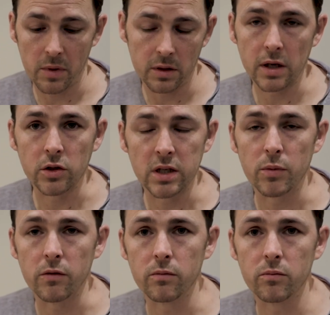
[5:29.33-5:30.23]
It's actually
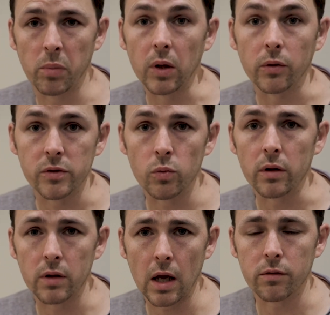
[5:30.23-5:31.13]
been built
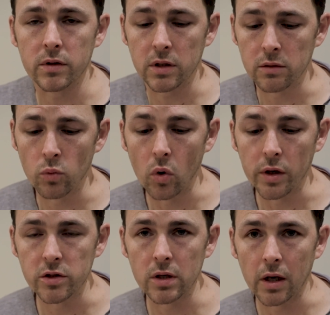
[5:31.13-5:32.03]
with cavity wall
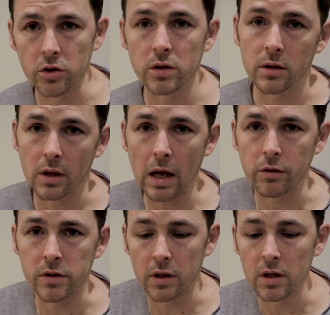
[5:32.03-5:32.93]
insulation in the
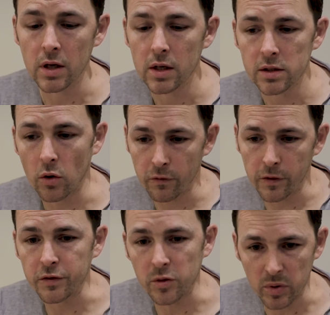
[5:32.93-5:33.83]
cavity. So
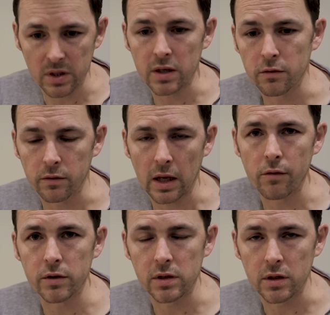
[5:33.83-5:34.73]
50% of the
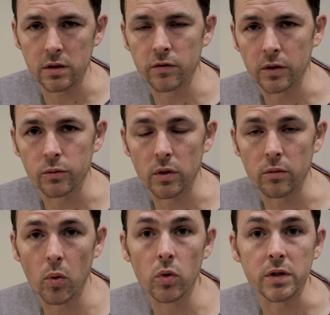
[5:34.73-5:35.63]
cavity is filled
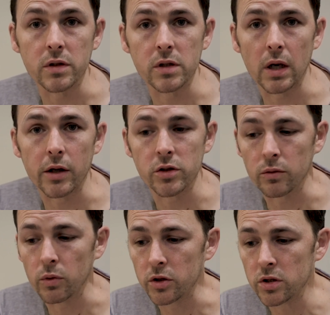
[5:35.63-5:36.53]
with board
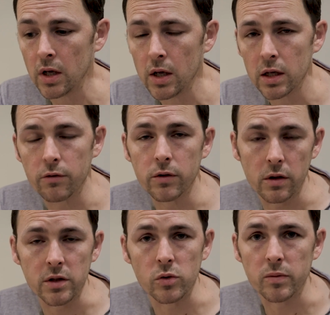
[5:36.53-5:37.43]
insulation, which, given
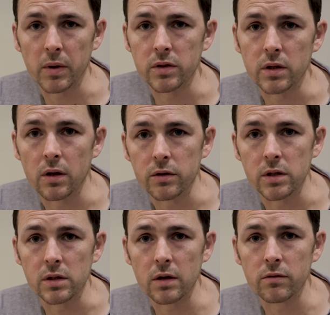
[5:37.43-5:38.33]
that this was built in the
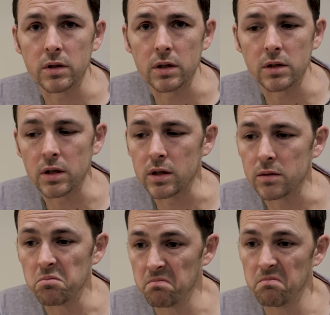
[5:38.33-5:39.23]
1970s, is